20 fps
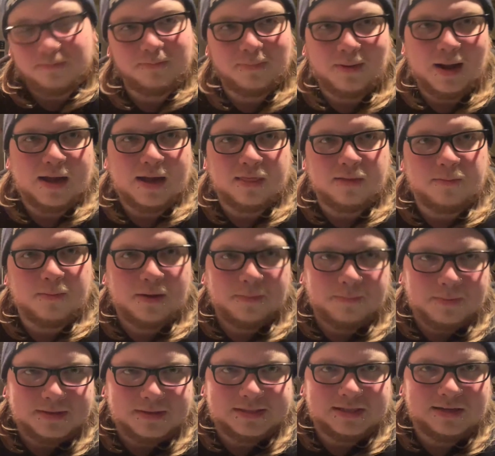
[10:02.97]
buying them
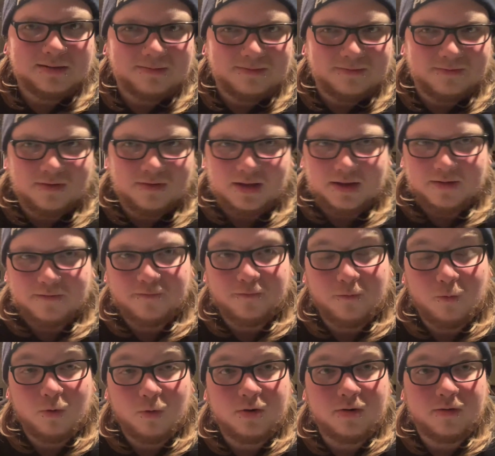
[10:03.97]
up and selling them for like
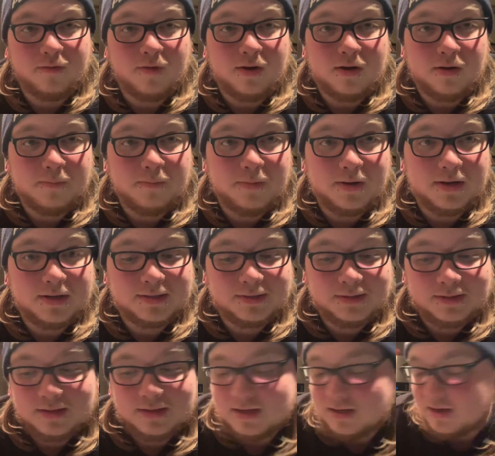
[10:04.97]
400, 500 bucks,
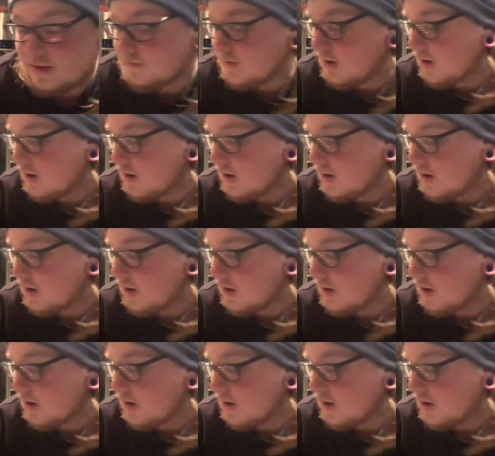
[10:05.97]
if